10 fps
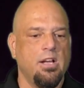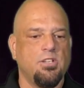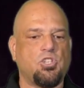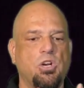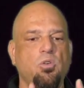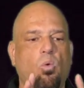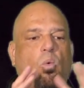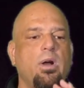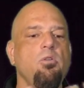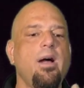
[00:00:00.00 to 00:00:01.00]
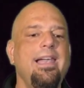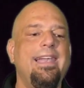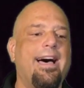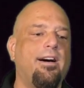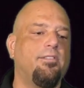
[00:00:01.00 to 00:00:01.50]
So what do I
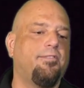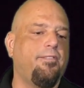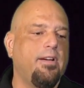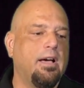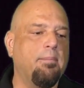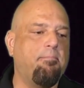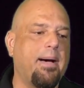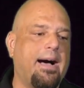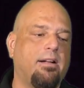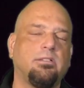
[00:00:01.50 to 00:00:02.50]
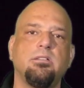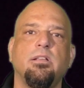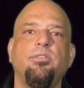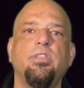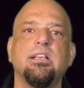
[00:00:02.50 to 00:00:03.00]
love about
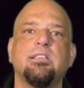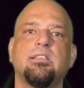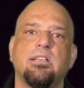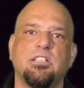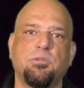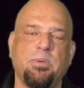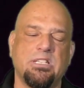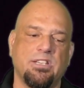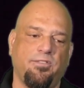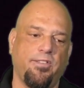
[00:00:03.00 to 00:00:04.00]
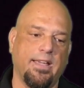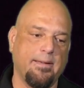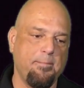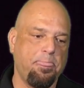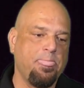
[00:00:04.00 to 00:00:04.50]
this
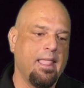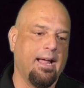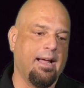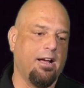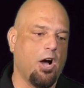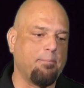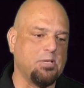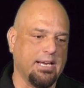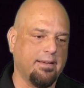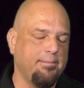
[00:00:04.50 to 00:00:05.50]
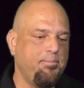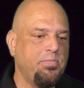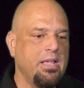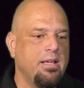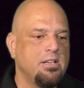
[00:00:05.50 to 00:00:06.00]
specific optic?
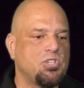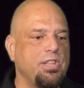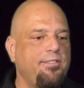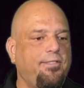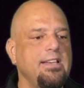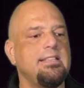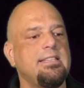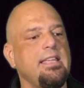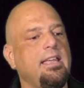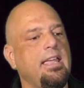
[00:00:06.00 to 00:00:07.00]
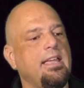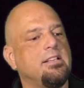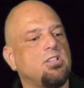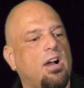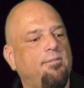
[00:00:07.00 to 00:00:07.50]
So the first thing
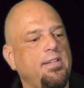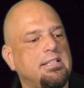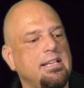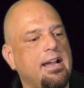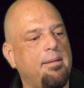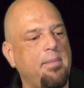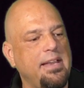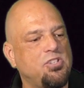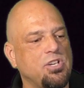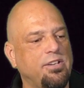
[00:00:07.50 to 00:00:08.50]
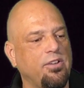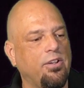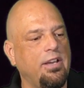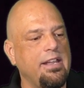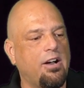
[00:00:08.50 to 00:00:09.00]
is, obviously I mentioned
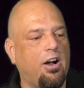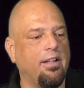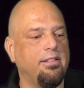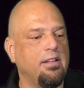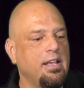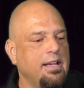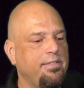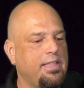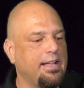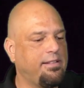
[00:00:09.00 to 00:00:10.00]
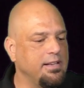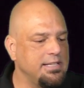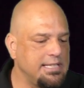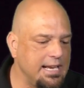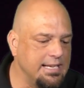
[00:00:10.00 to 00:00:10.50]
earlier on that
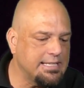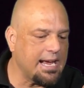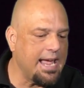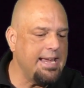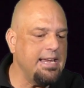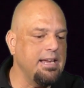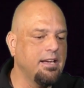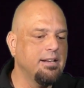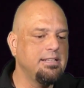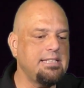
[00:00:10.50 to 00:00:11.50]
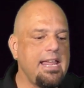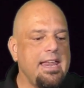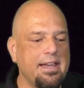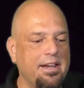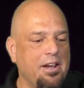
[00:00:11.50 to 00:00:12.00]
this is a
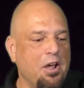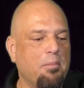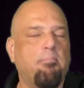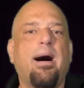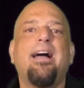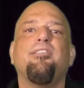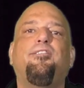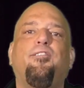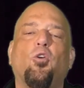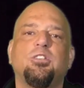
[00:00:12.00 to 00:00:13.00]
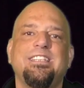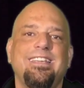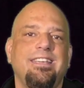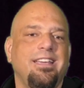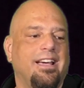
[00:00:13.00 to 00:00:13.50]
10 by
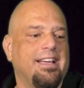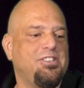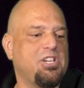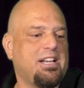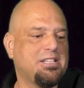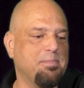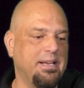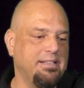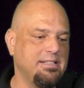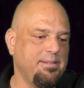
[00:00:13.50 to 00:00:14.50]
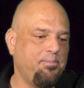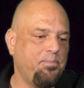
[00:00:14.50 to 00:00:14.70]
40 adjustment.